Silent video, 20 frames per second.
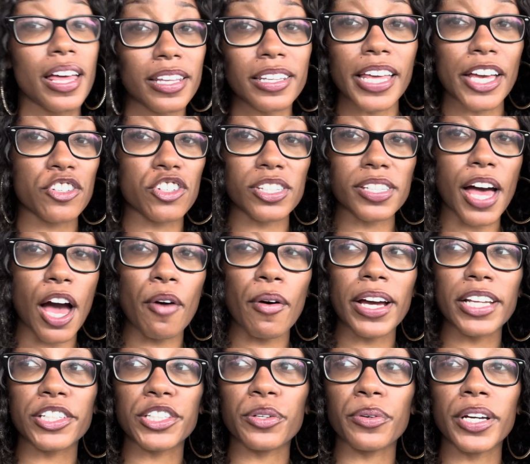That's just how
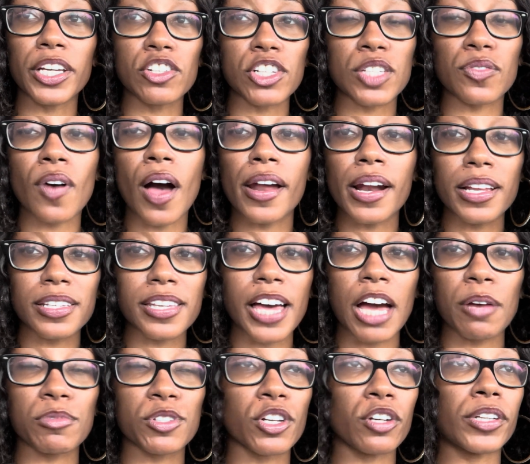I do it. You just find that
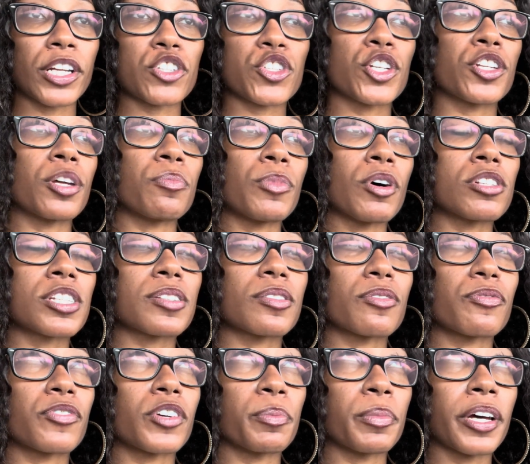time zone that you're the most
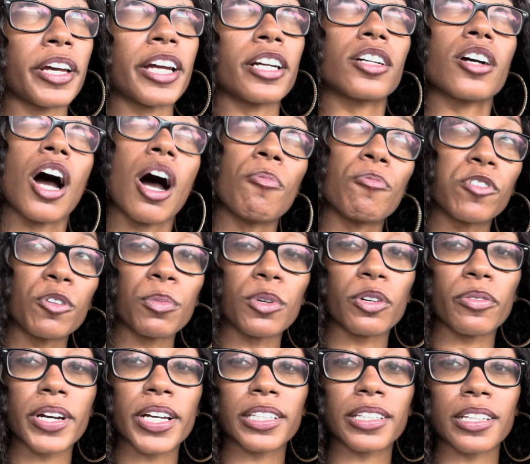familiar and comfortable
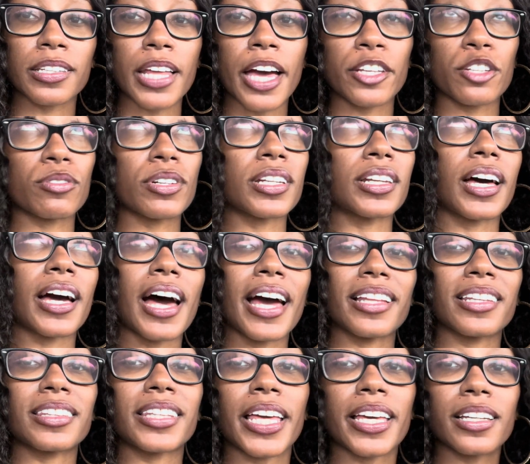with, and that you can
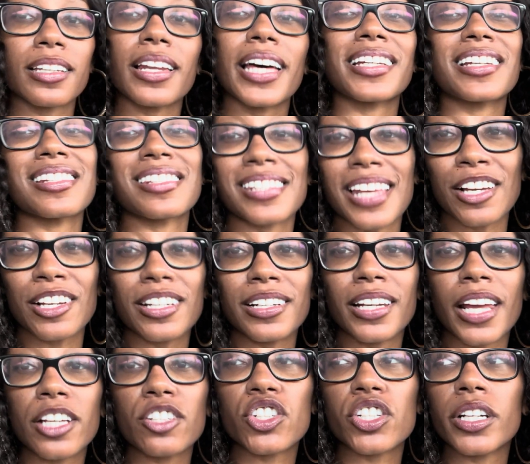like think like it's second
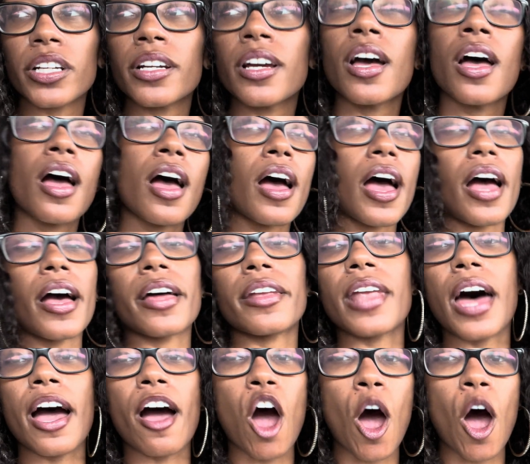nature, and that